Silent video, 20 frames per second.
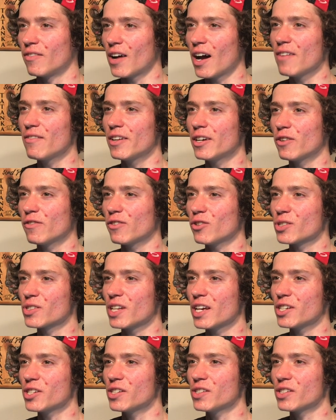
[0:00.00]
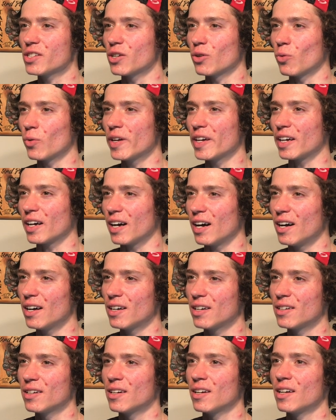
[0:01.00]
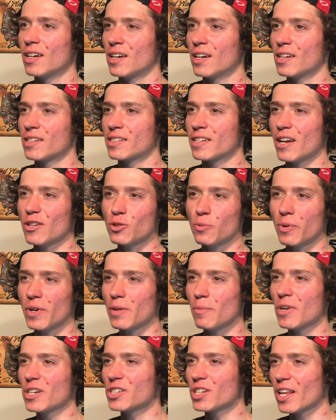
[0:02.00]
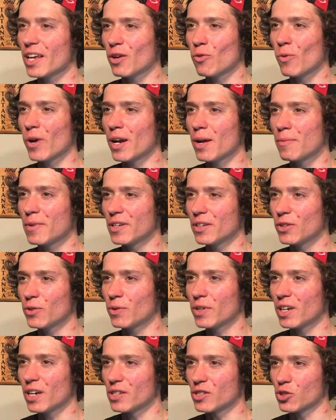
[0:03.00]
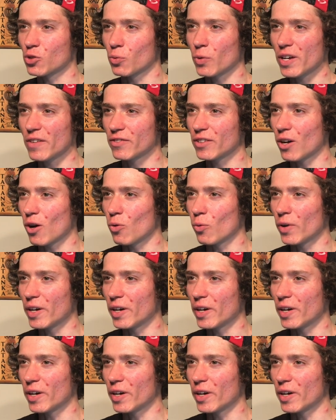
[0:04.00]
5 interval sessions in a week, huh? Sounds pretty much like what I've been doing on Zwift all